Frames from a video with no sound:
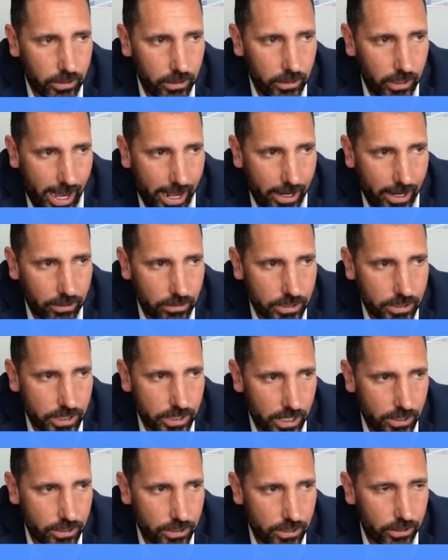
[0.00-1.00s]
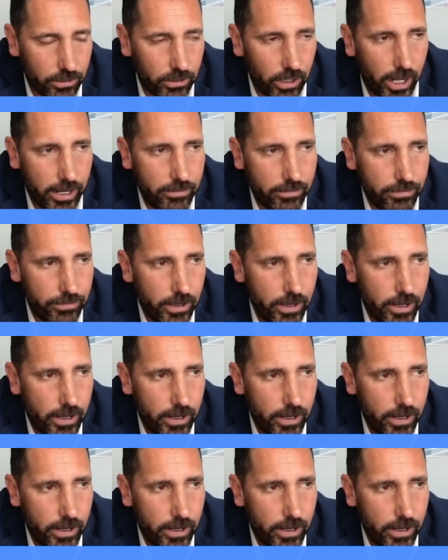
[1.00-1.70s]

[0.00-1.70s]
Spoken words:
the latter stage of their life